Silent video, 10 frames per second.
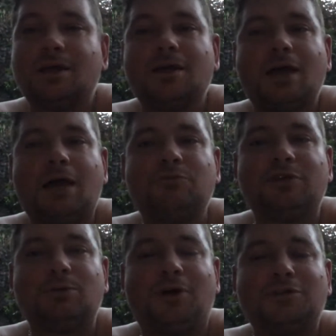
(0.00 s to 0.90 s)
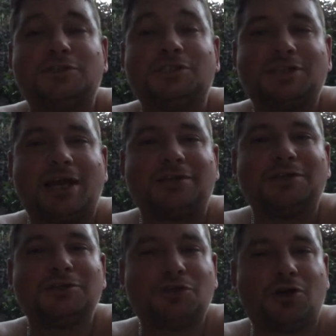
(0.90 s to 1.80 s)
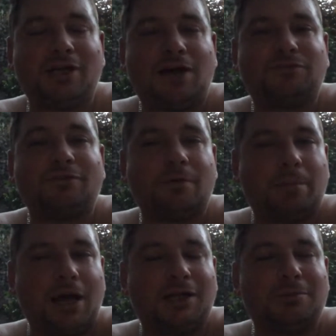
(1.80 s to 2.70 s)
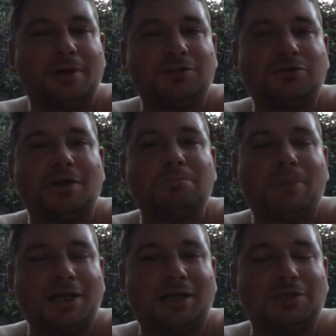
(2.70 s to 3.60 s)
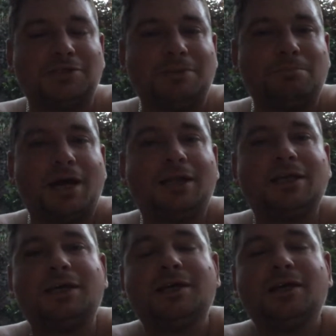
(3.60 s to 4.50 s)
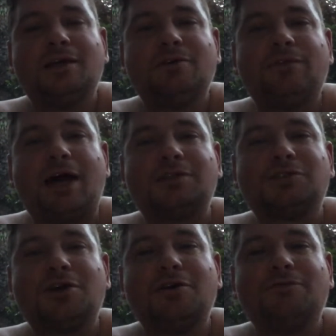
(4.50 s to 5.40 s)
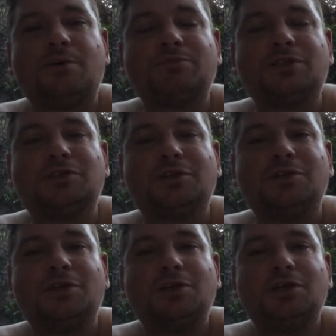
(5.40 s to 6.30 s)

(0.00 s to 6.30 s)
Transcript: Anne Marie Waters said shortly after the parliamentary by-election in Batley that For Britain